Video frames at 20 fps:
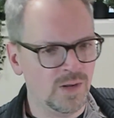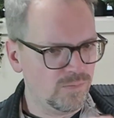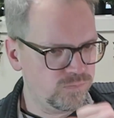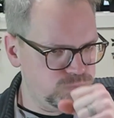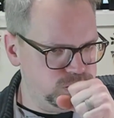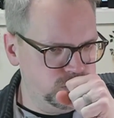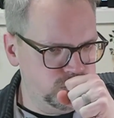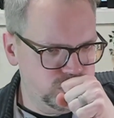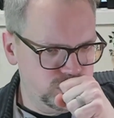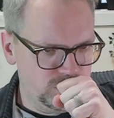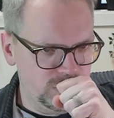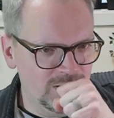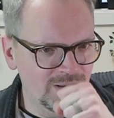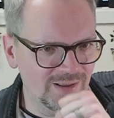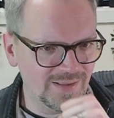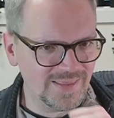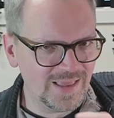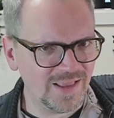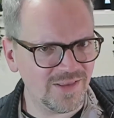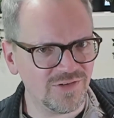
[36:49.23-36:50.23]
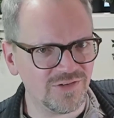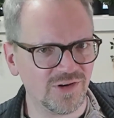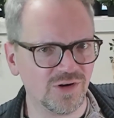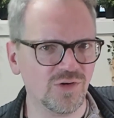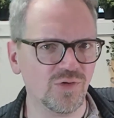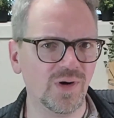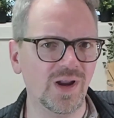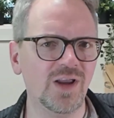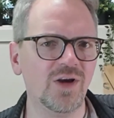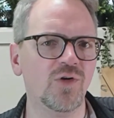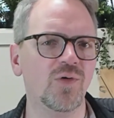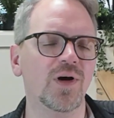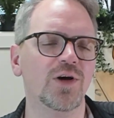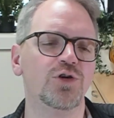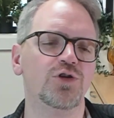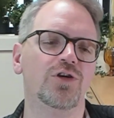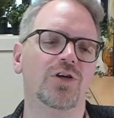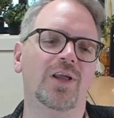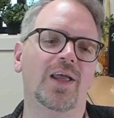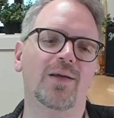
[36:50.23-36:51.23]
And that is a great
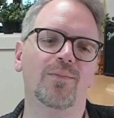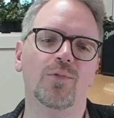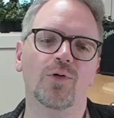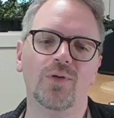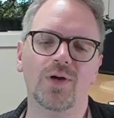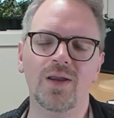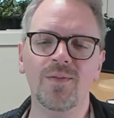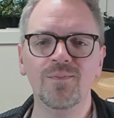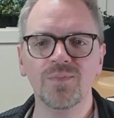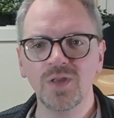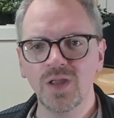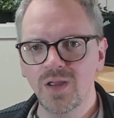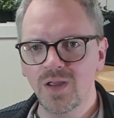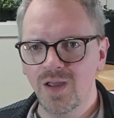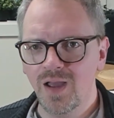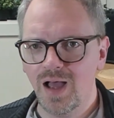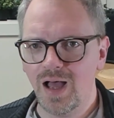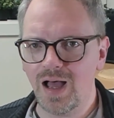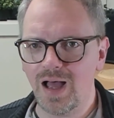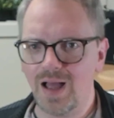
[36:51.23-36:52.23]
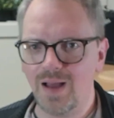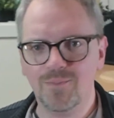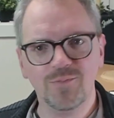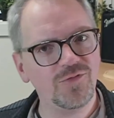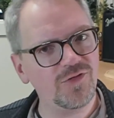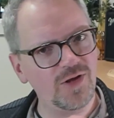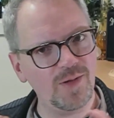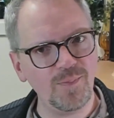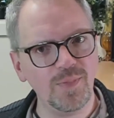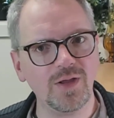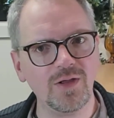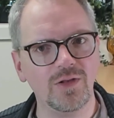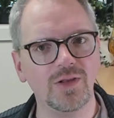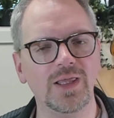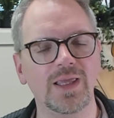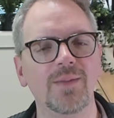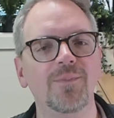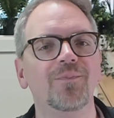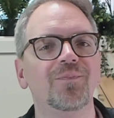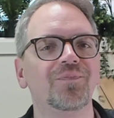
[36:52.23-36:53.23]
question, Anne Marie.
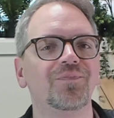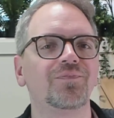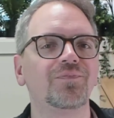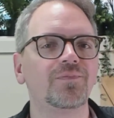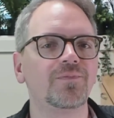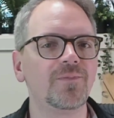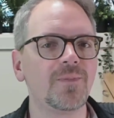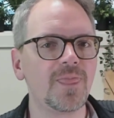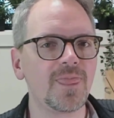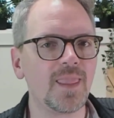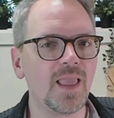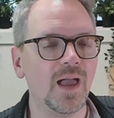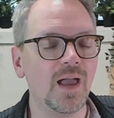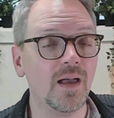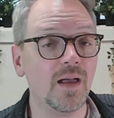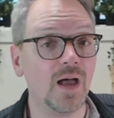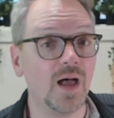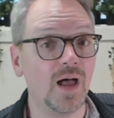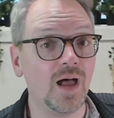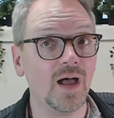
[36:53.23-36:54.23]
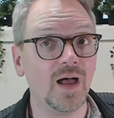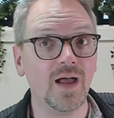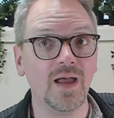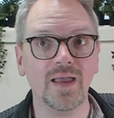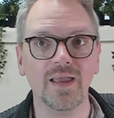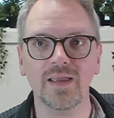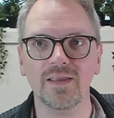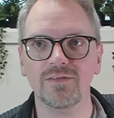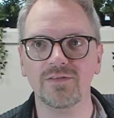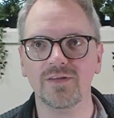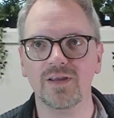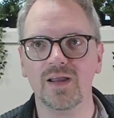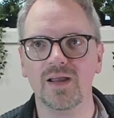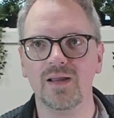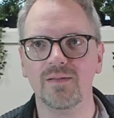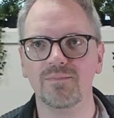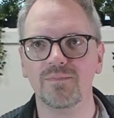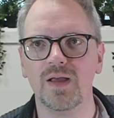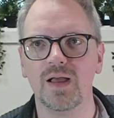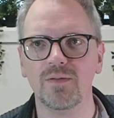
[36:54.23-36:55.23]
Typically,
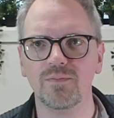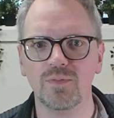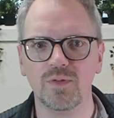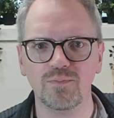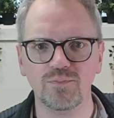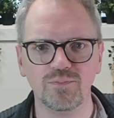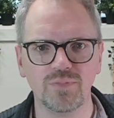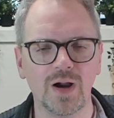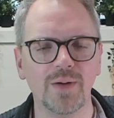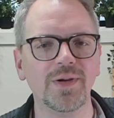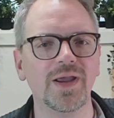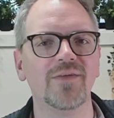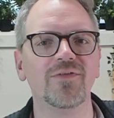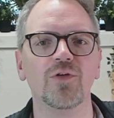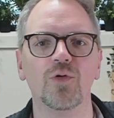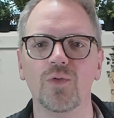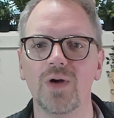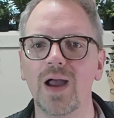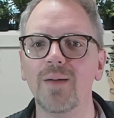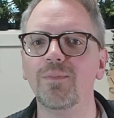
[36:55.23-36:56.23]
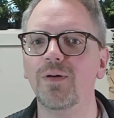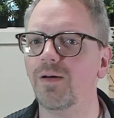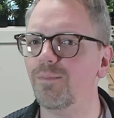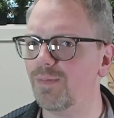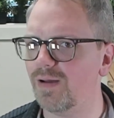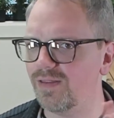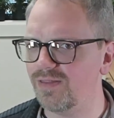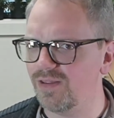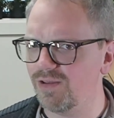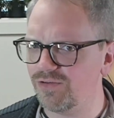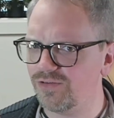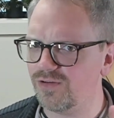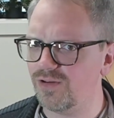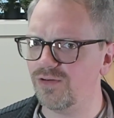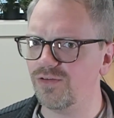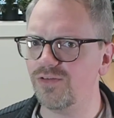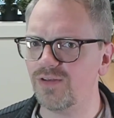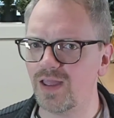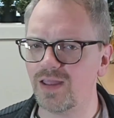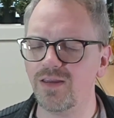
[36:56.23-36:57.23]
I'll probably have to wrap up on this
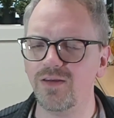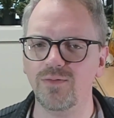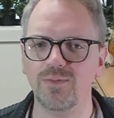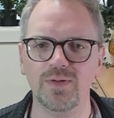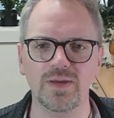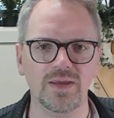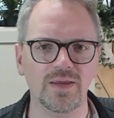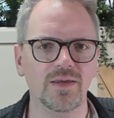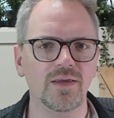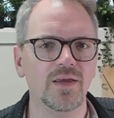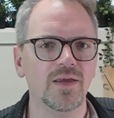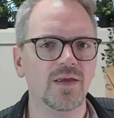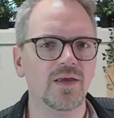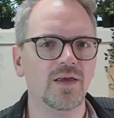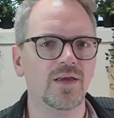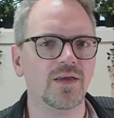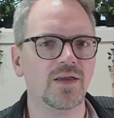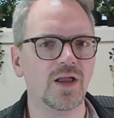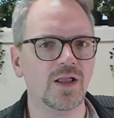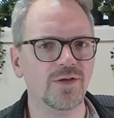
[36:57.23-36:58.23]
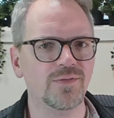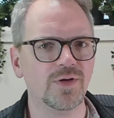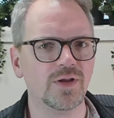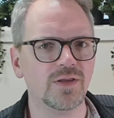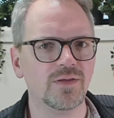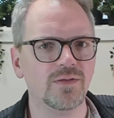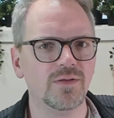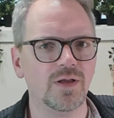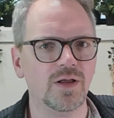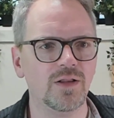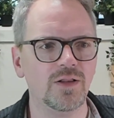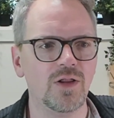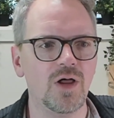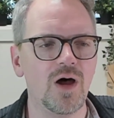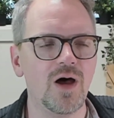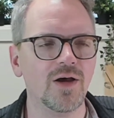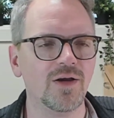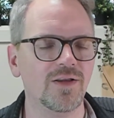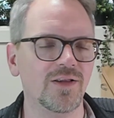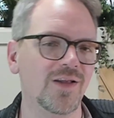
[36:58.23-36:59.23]
because that could be kind of a
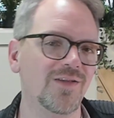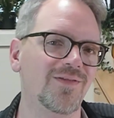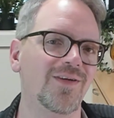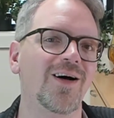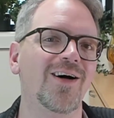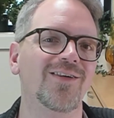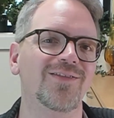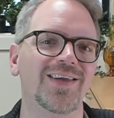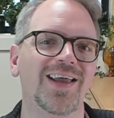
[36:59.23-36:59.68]
long and involved